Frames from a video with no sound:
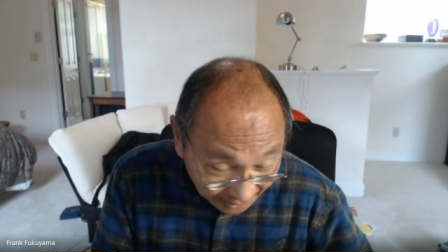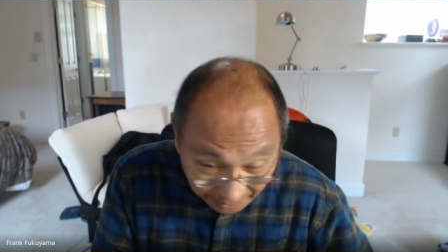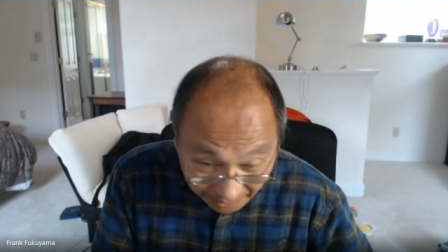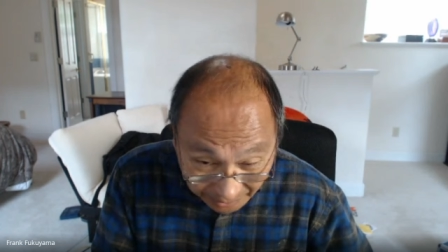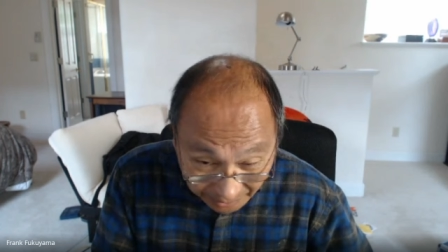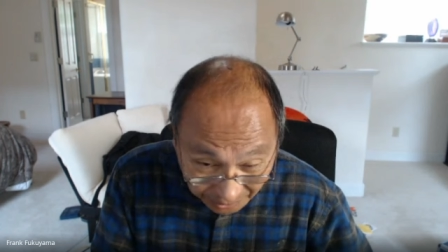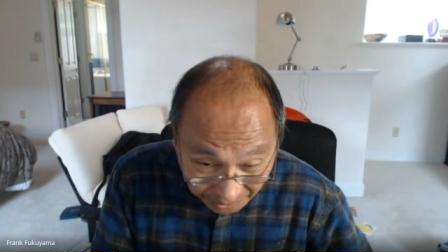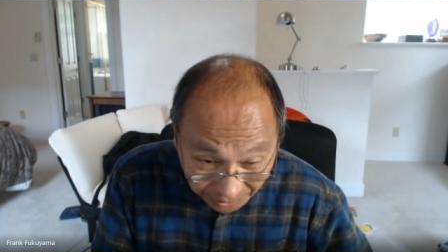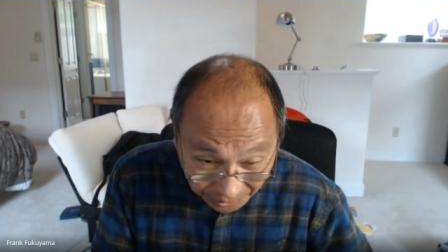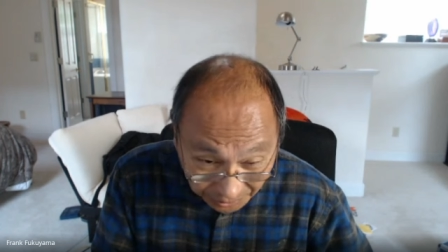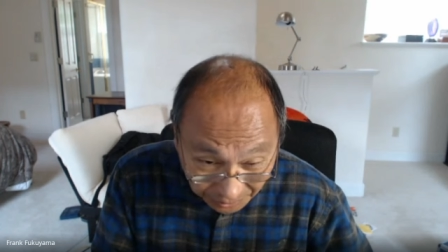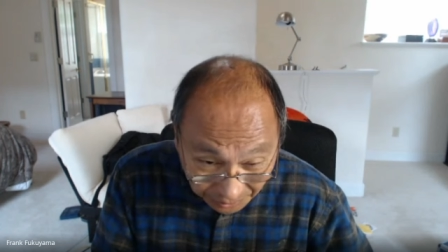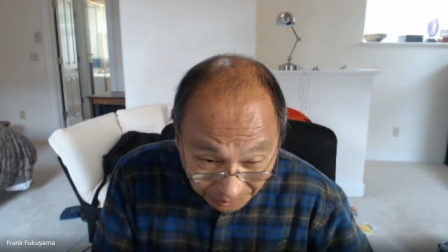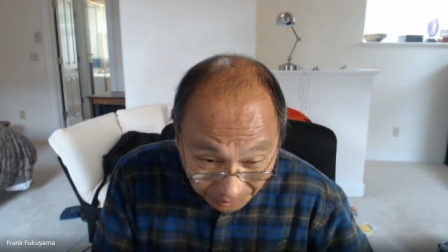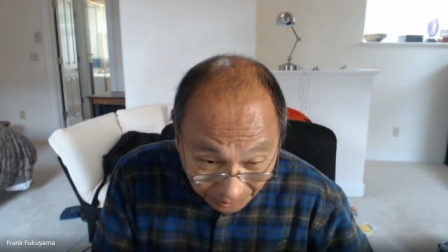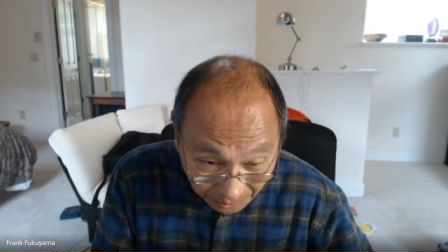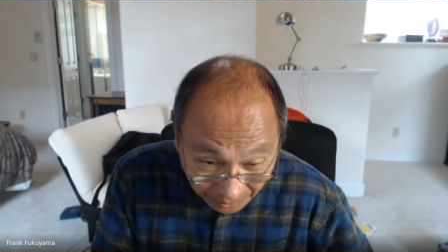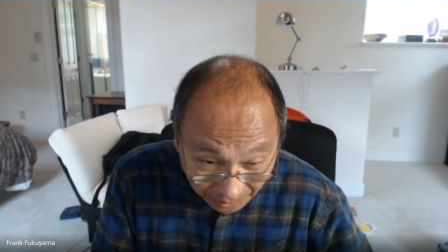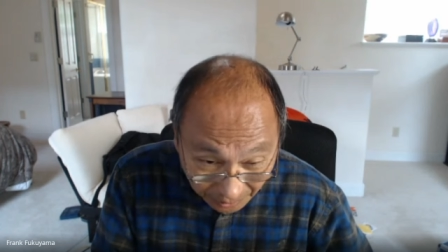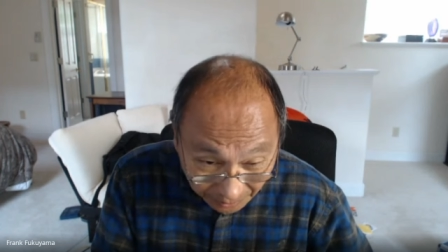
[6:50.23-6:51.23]

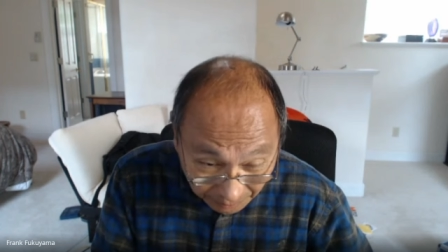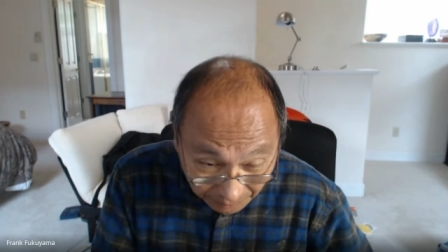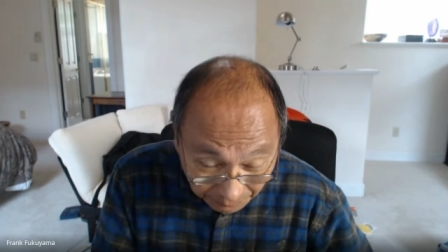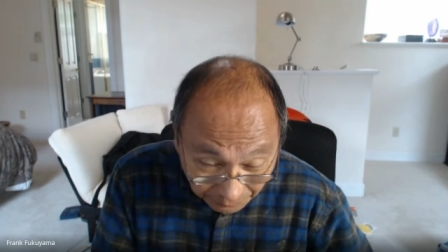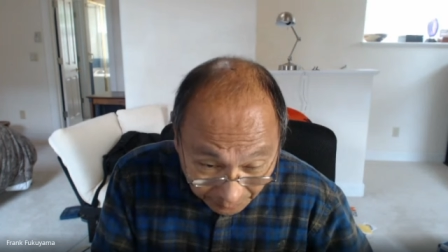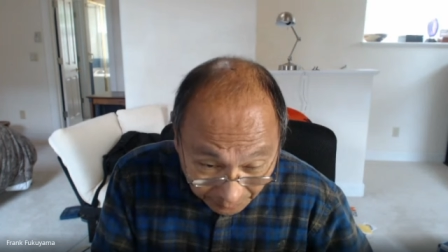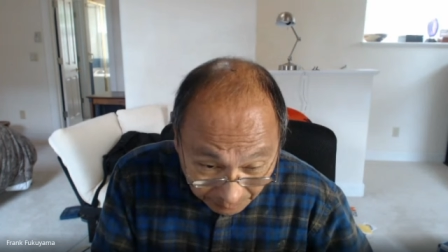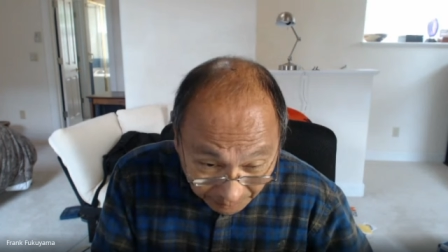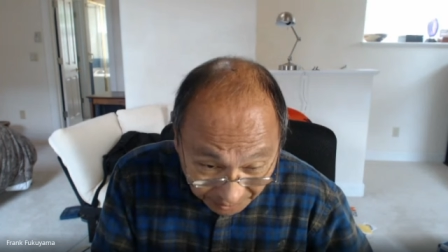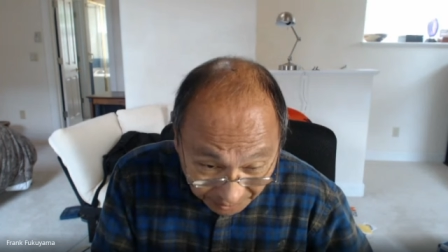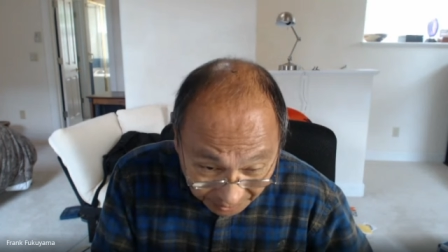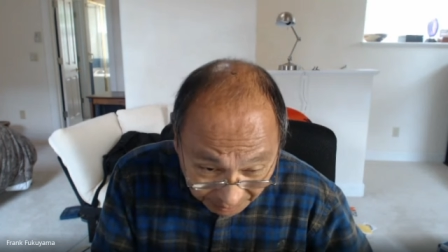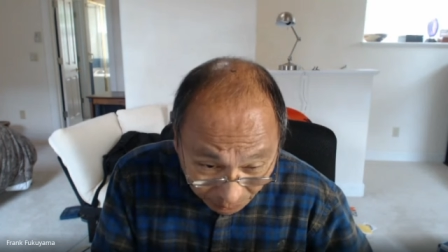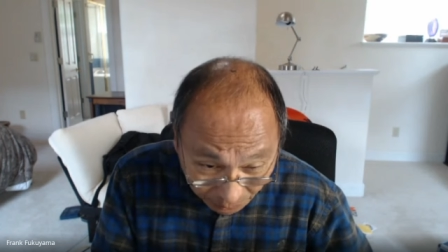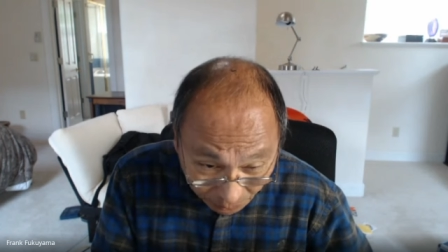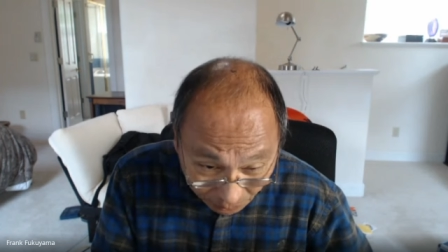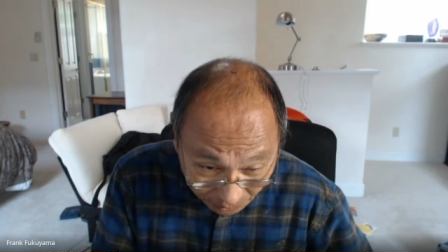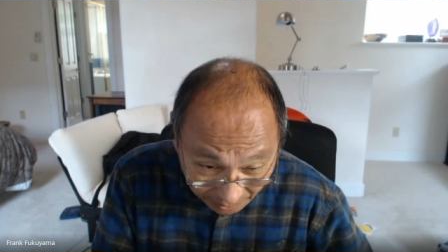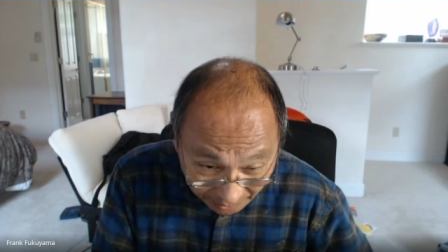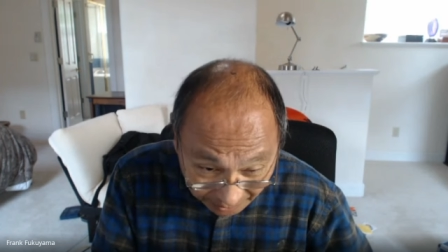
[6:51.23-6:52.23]
institute called the Freeman
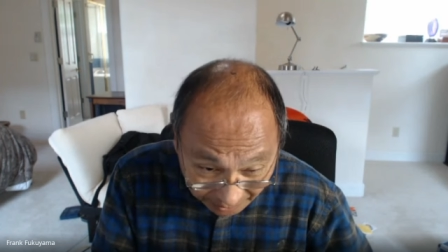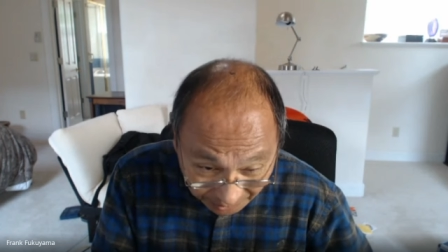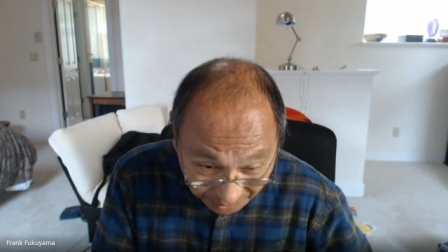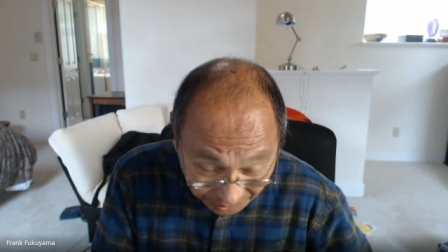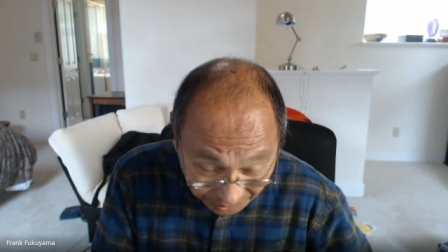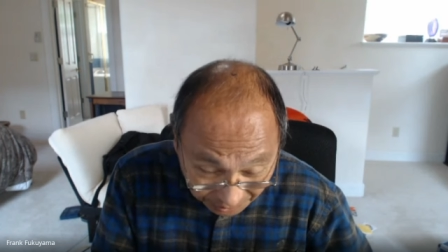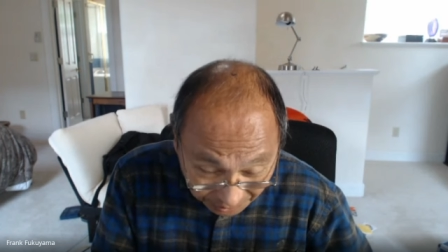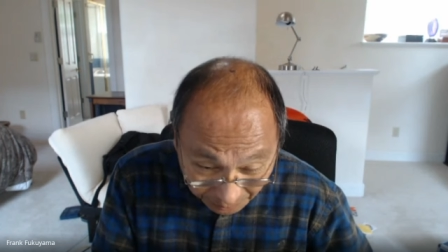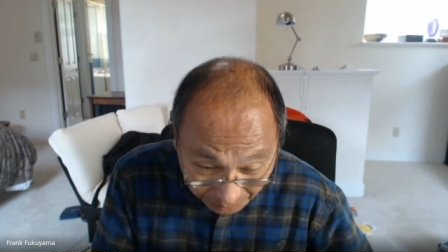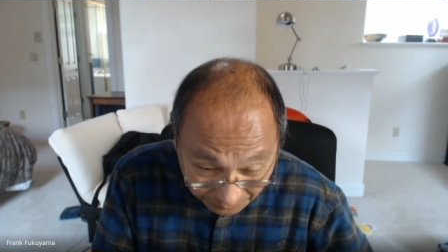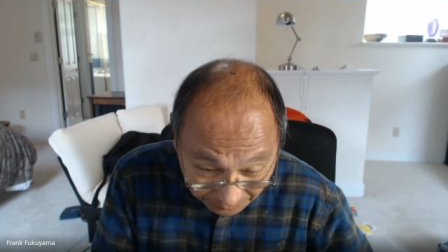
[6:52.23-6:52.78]
Spogli Institute